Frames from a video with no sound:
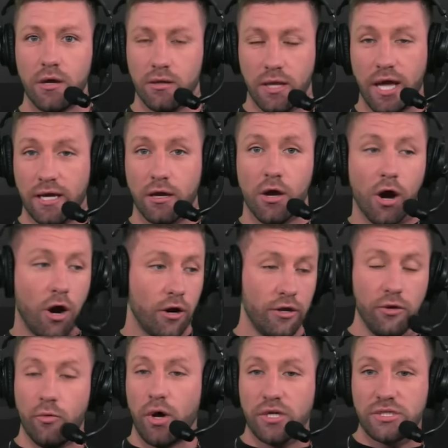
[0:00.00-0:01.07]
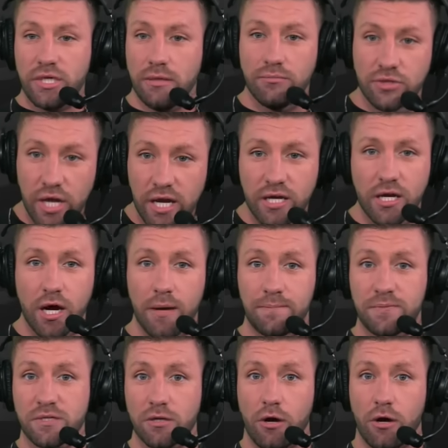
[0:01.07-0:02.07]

Like, are you on Team Jacobs?